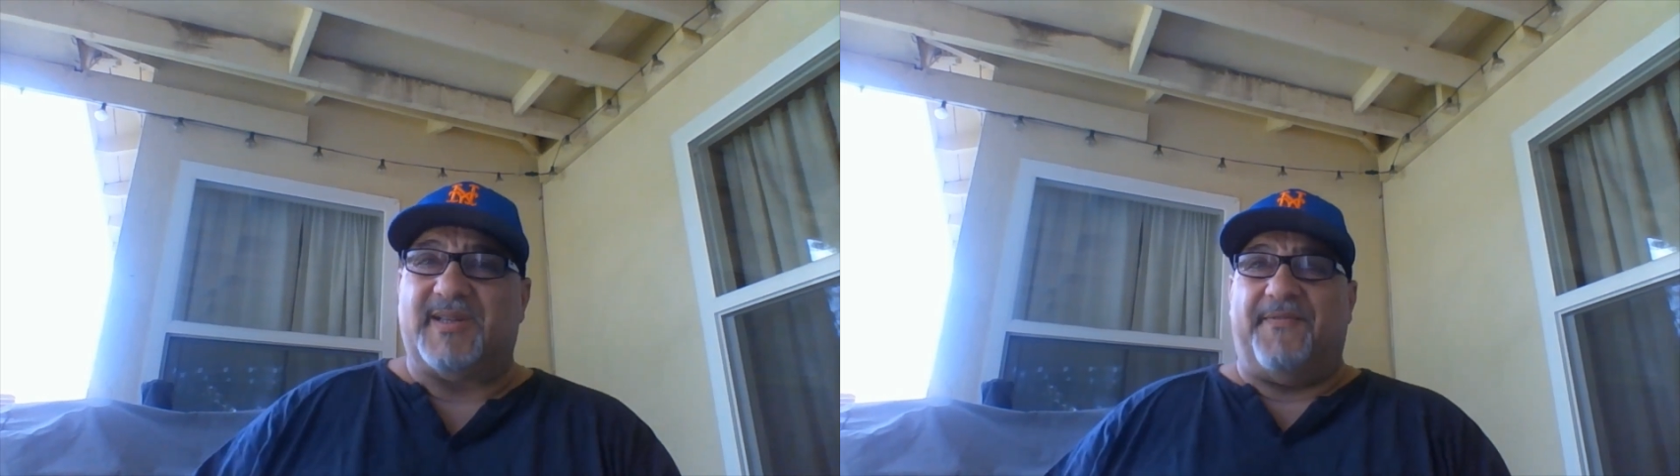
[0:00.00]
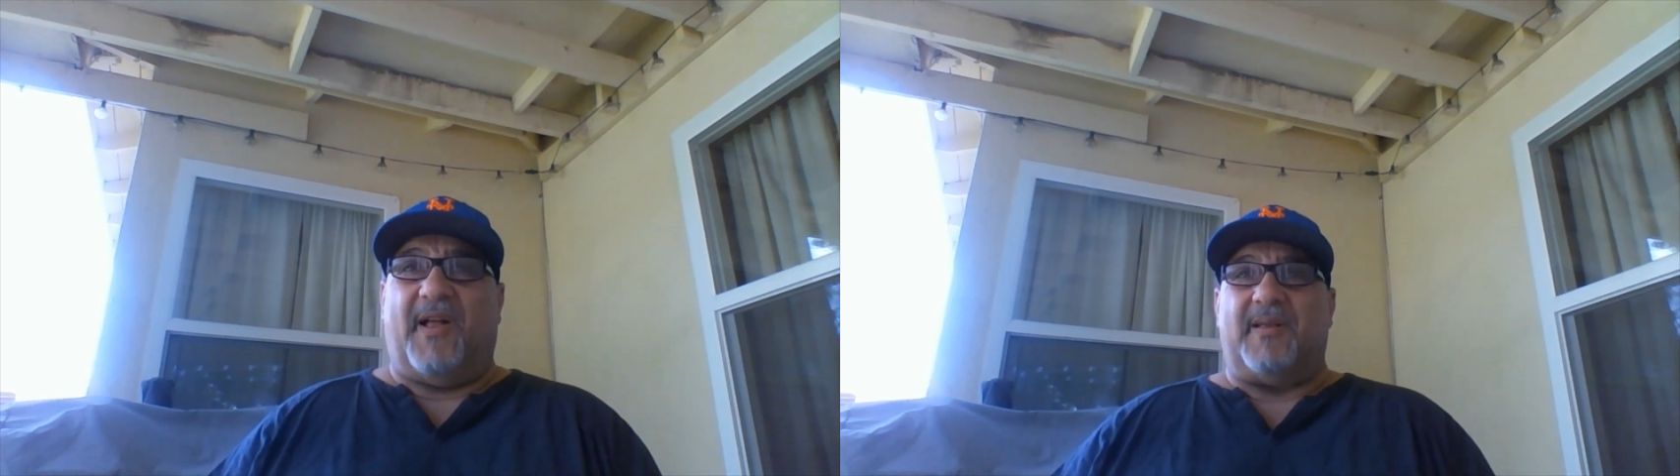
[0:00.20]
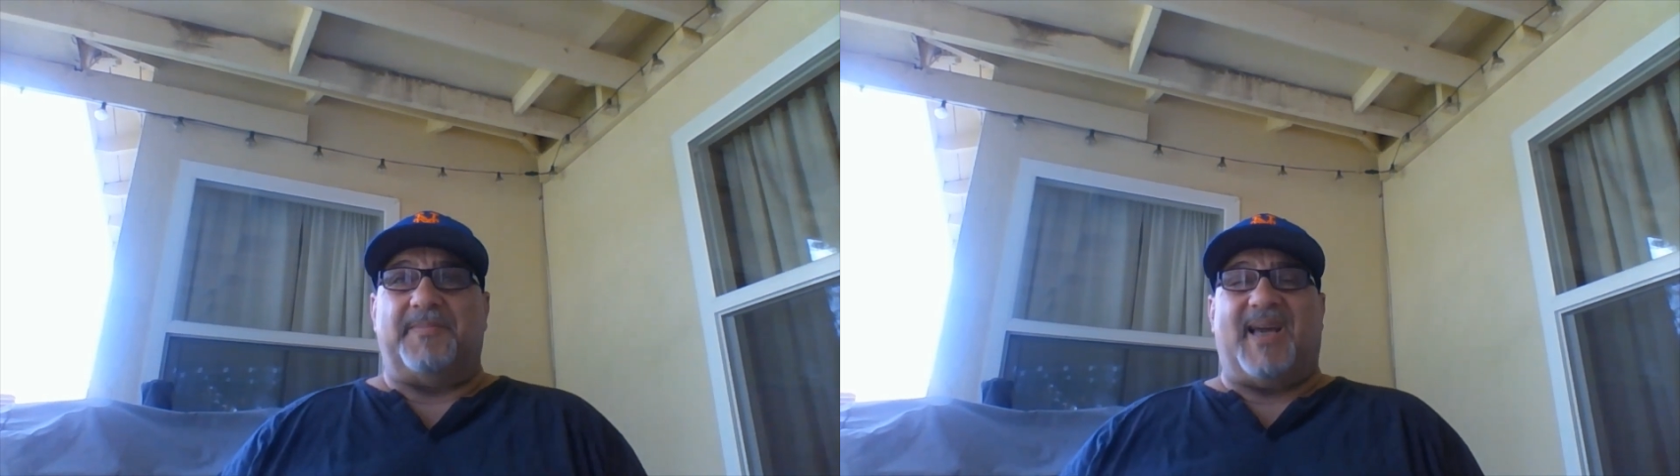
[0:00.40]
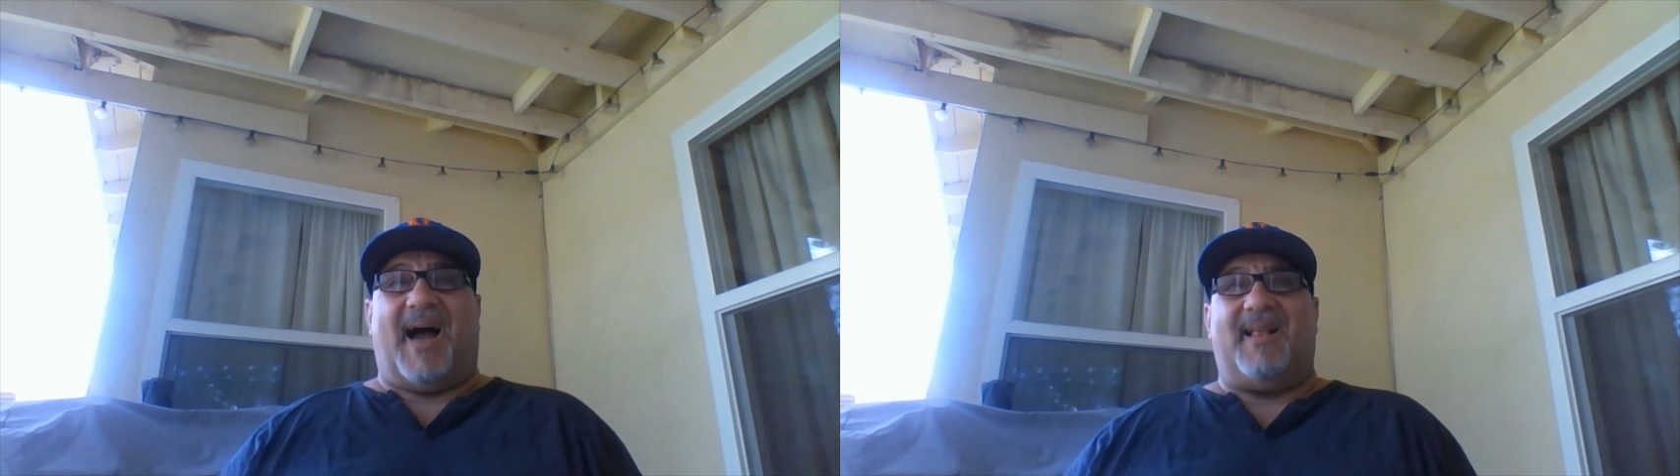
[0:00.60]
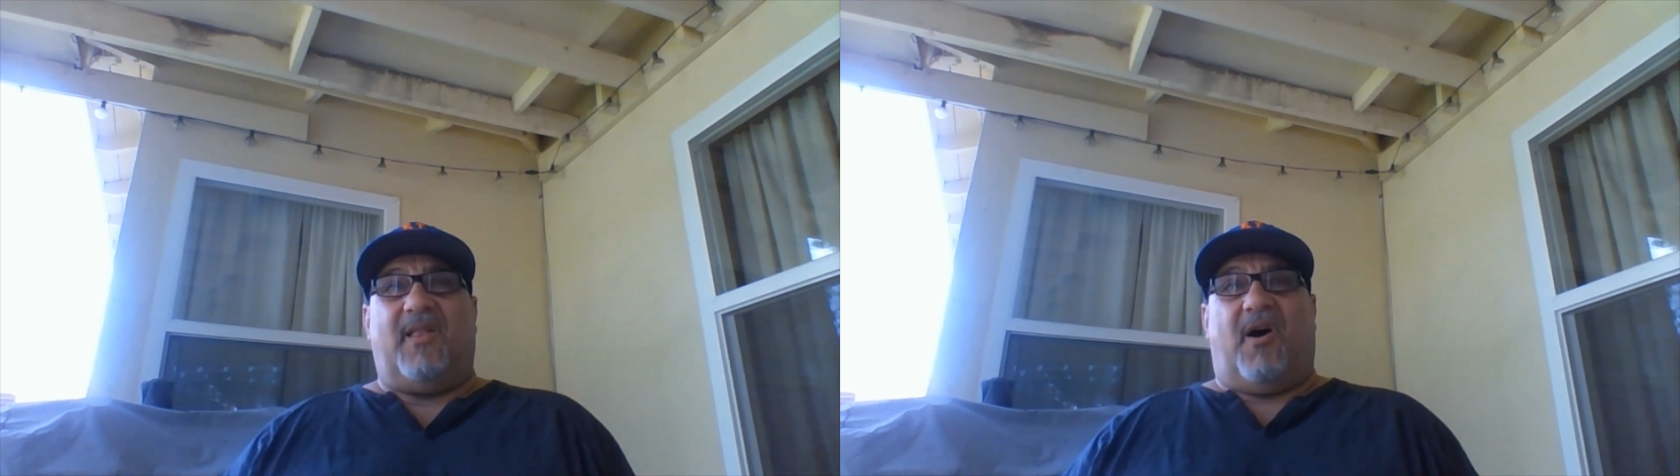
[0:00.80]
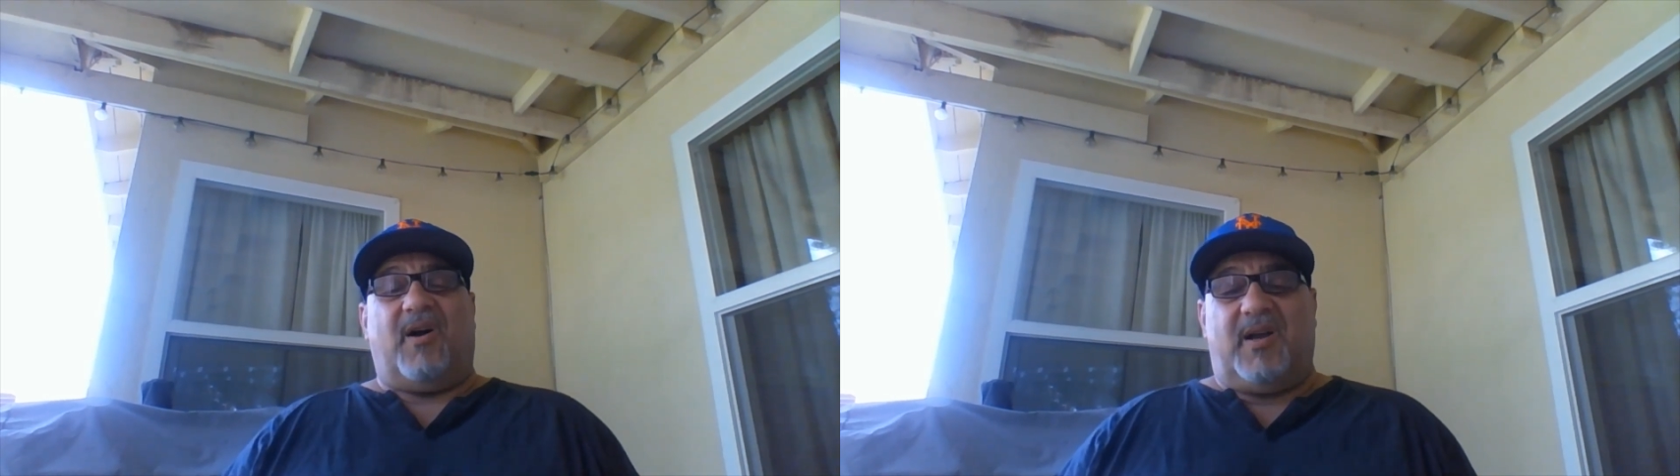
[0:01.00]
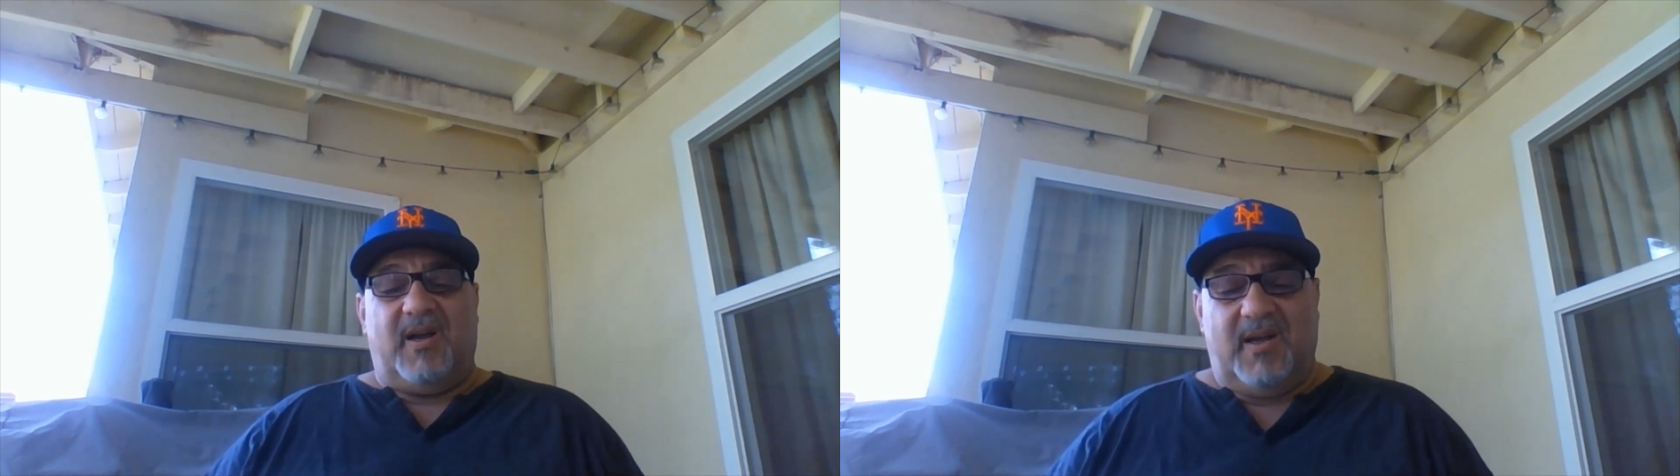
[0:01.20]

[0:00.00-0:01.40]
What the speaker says: develop dialogue.